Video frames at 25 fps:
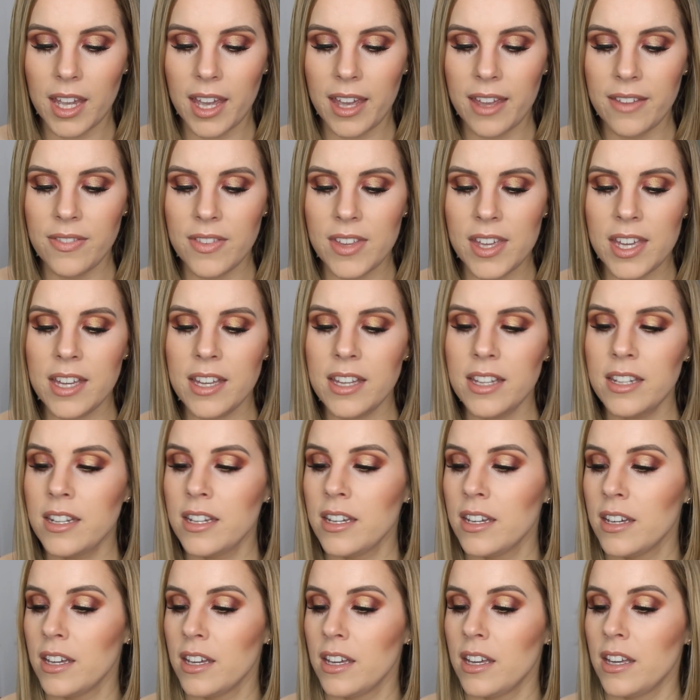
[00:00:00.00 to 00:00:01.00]
And
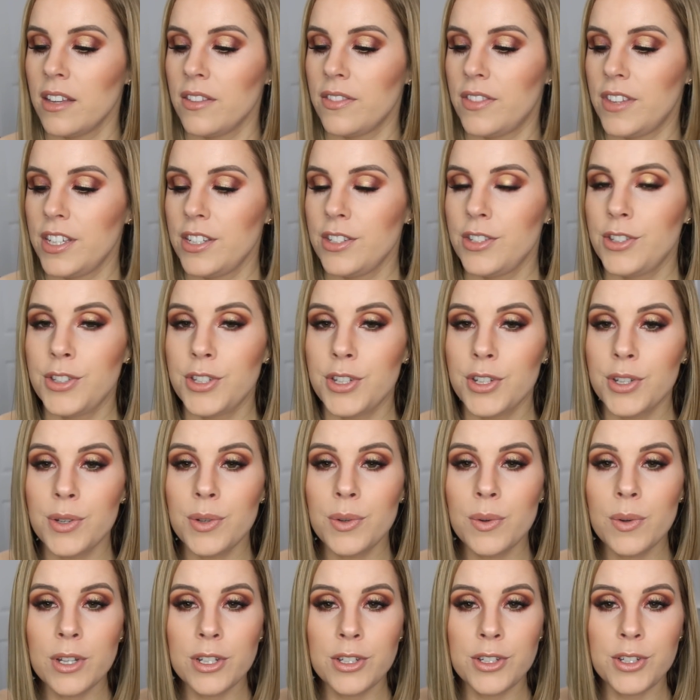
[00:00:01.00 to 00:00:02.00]
then these
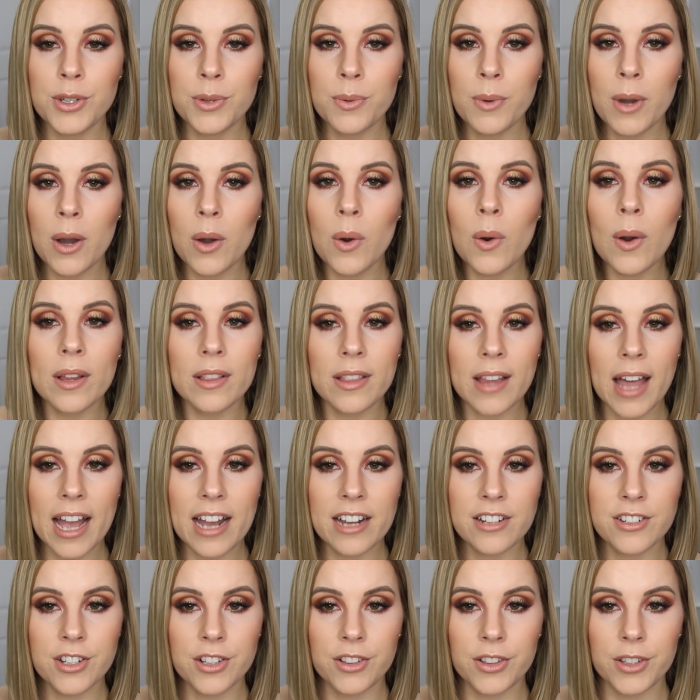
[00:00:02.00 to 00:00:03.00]
two Duo
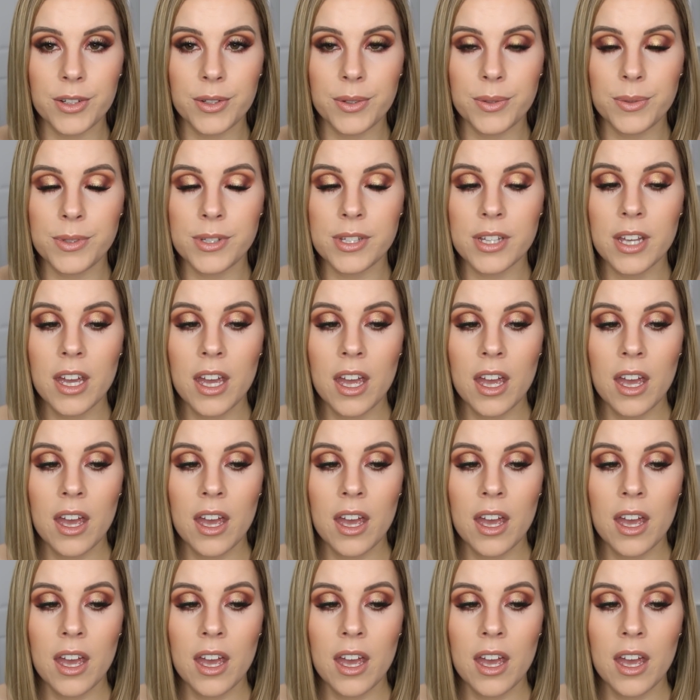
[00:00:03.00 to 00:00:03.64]
Lash Glues.